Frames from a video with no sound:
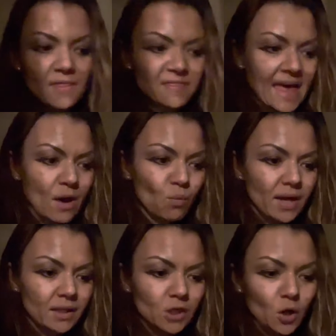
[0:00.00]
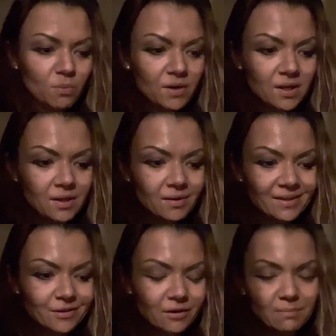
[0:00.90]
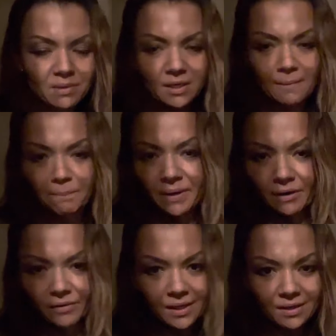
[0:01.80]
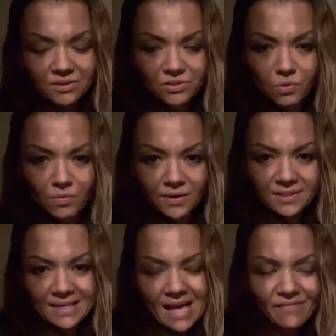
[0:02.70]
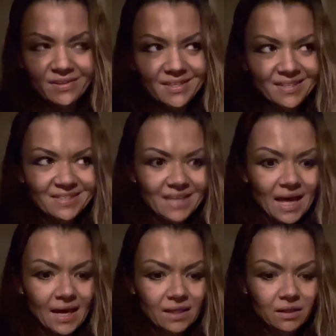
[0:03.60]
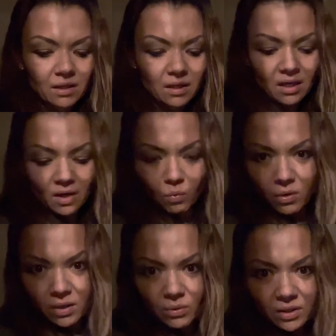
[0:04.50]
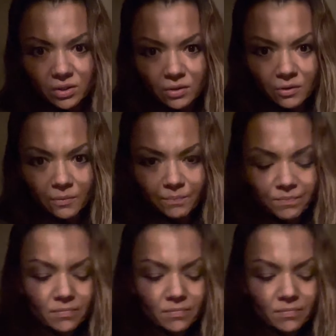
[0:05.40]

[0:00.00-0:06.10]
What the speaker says: That way nobody is gonna be comparing any stories and having to decide, what do we do?